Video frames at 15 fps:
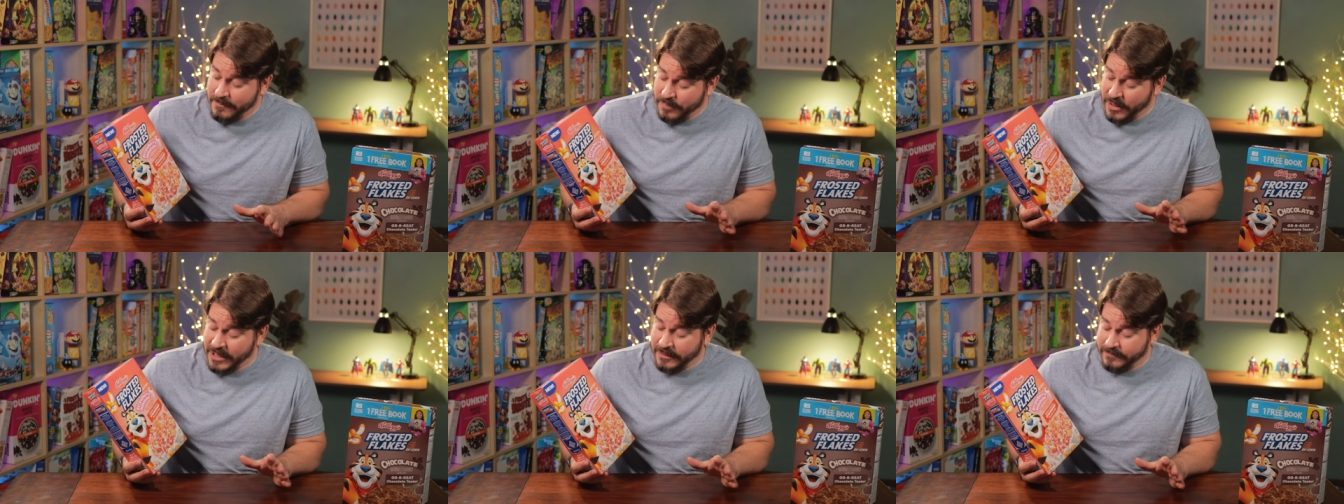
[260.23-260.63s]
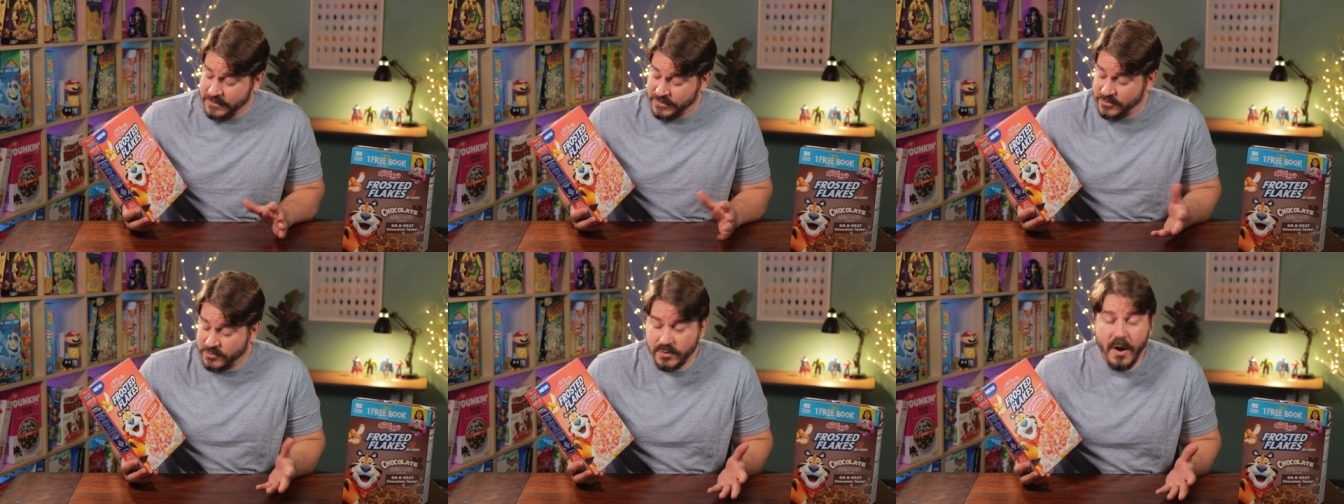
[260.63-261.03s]
but
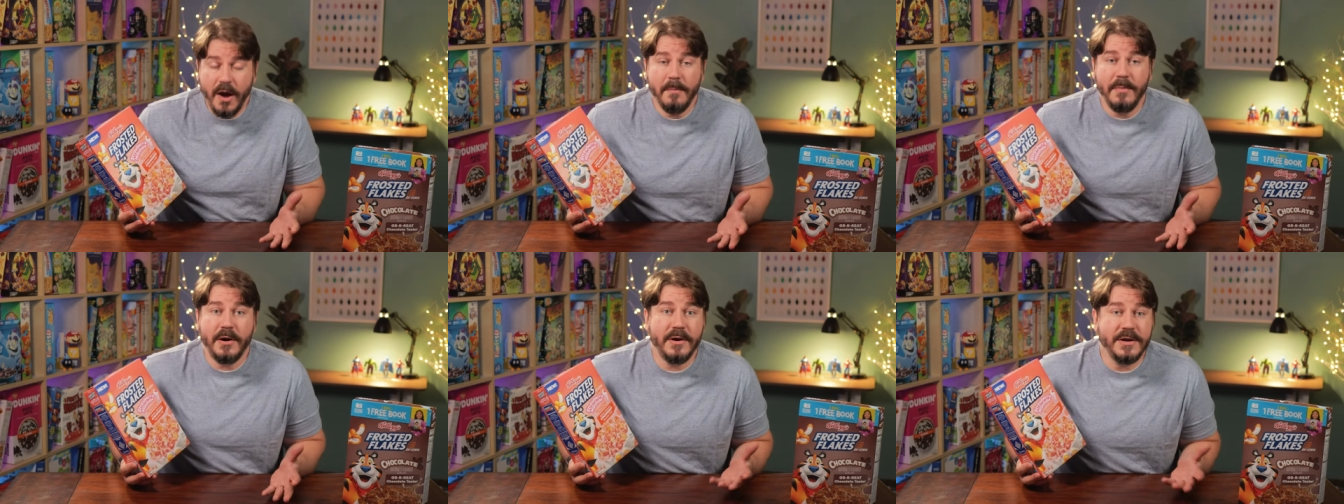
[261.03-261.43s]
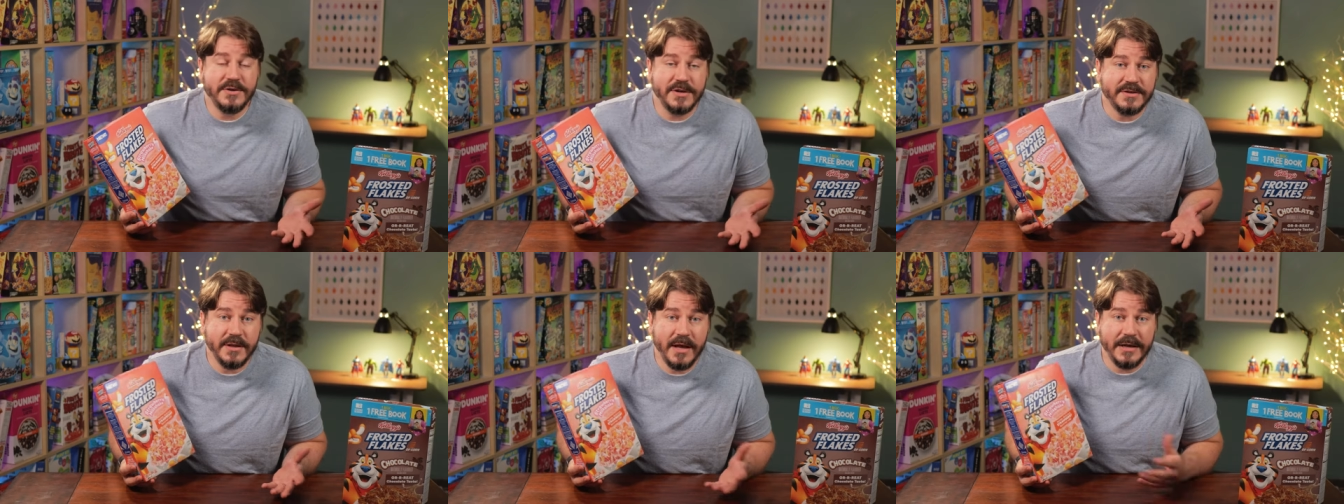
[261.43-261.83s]
strawberry,
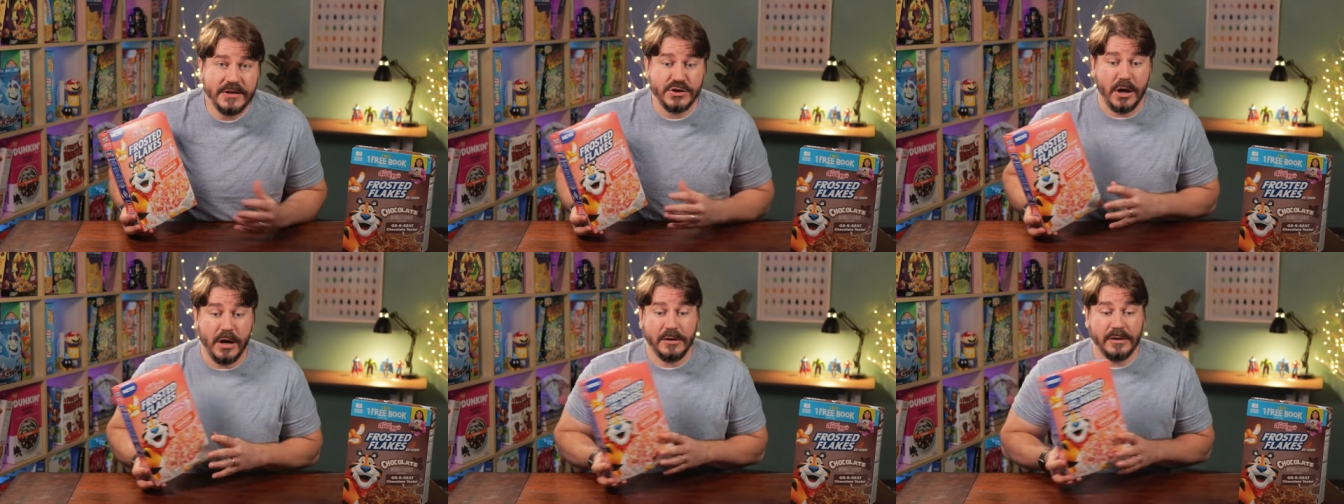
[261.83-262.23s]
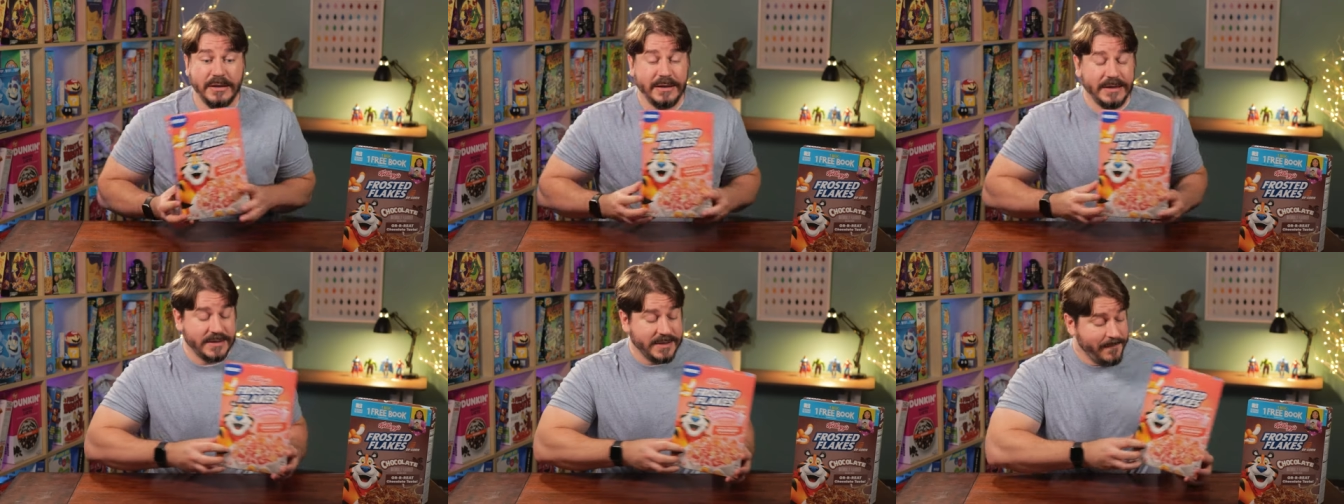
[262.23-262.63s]
just like
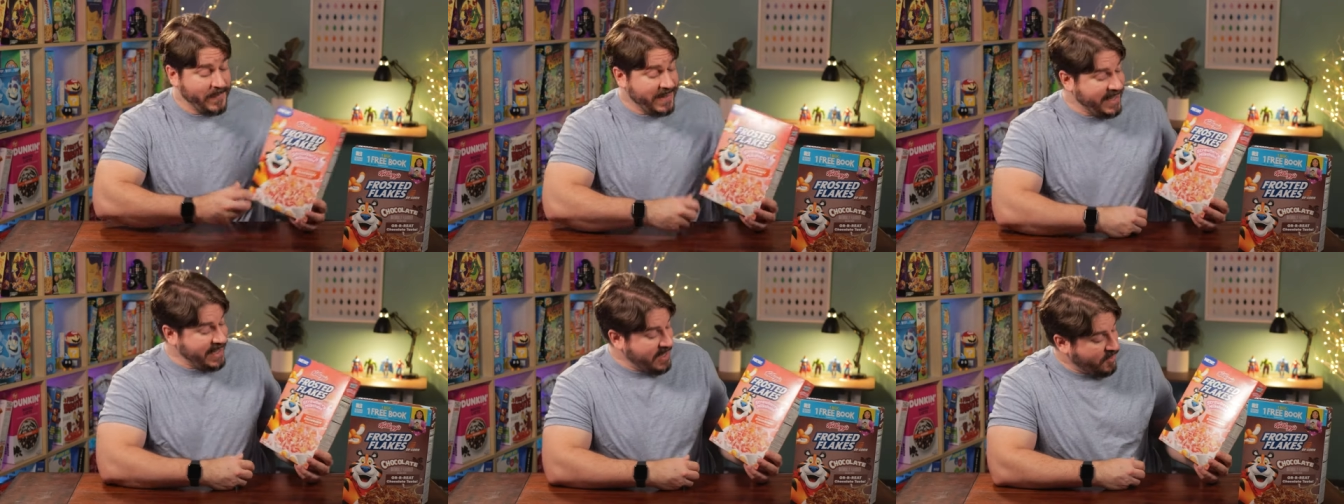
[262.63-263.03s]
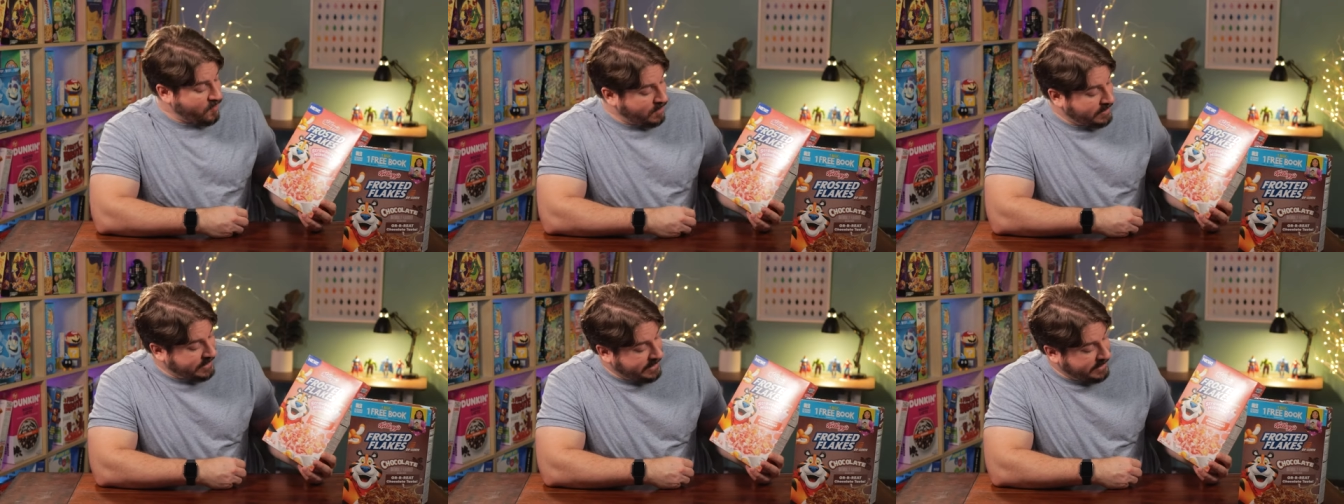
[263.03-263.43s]
chocolate, is
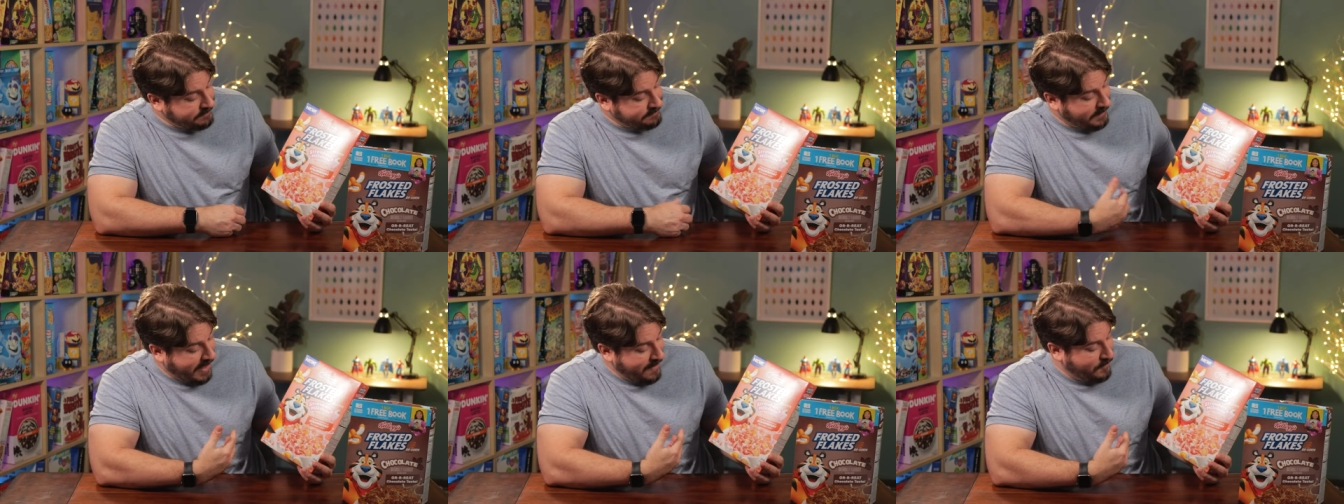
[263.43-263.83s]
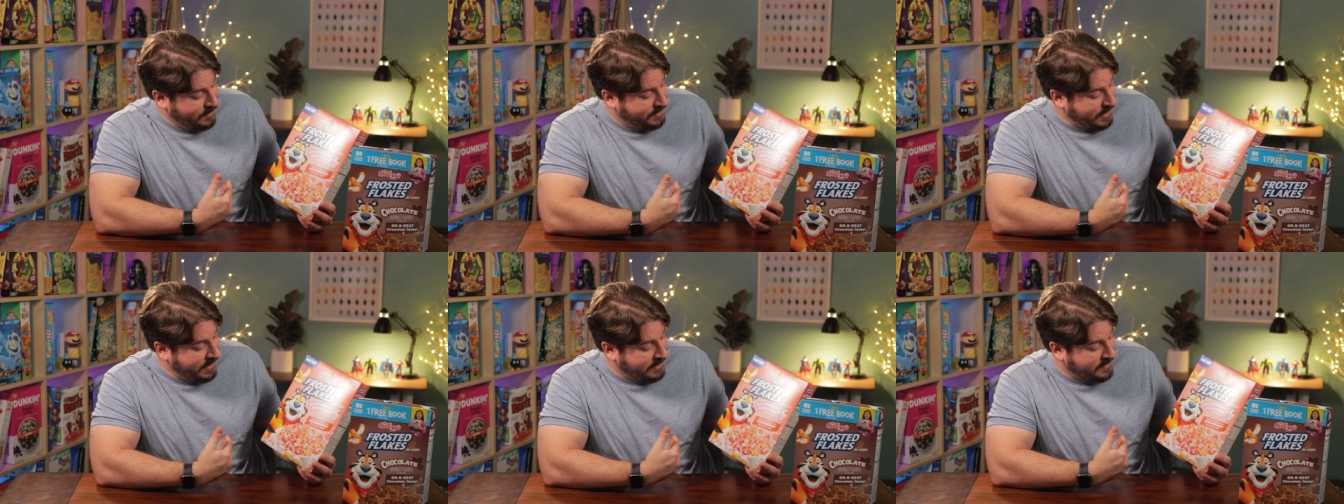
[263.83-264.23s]
equally, I
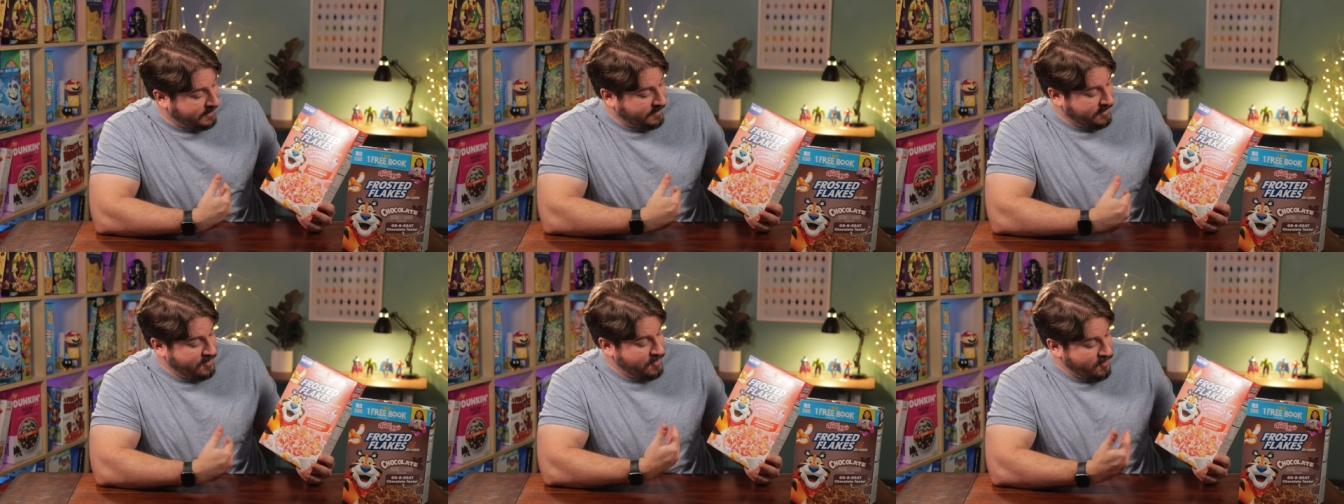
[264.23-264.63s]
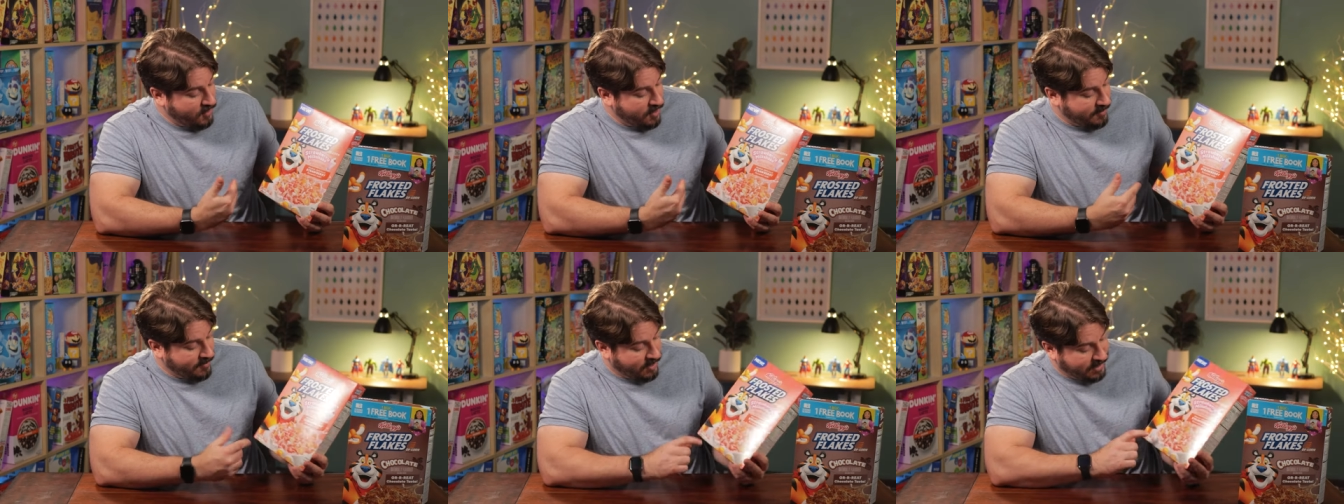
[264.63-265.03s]
would think,
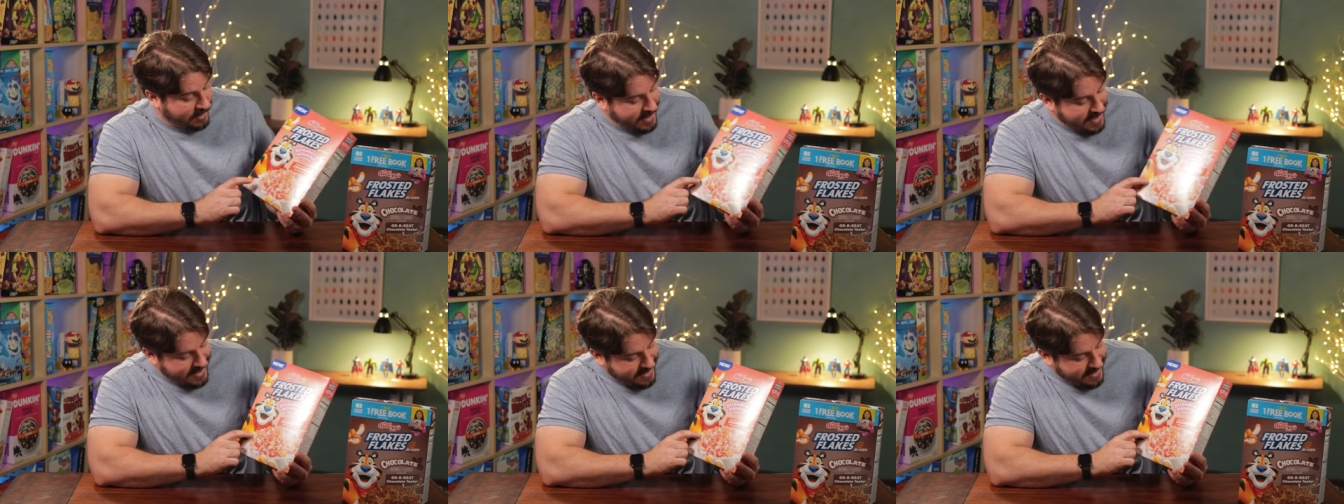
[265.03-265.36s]
normal.